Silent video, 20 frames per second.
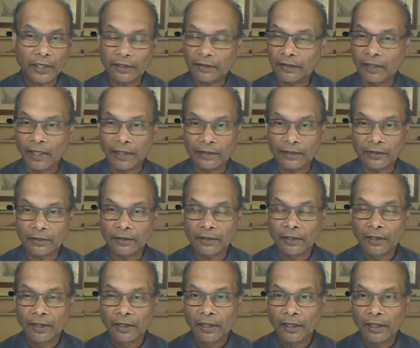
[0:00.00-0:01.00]
that
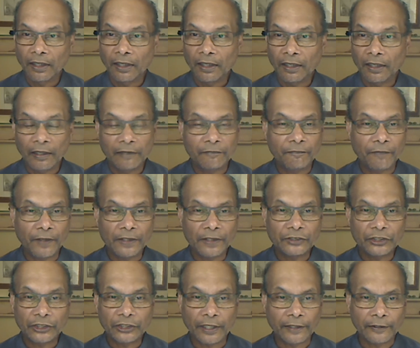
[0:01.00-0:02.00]

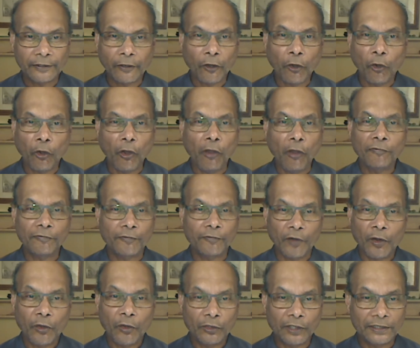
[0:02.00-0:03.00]
adventure and go
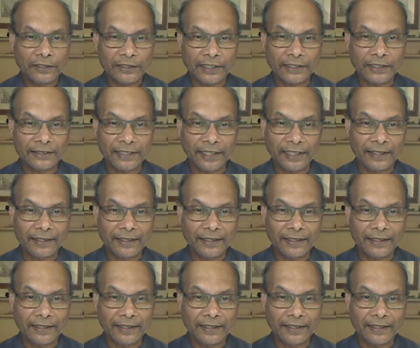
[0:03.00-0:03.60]
off-road, as I said,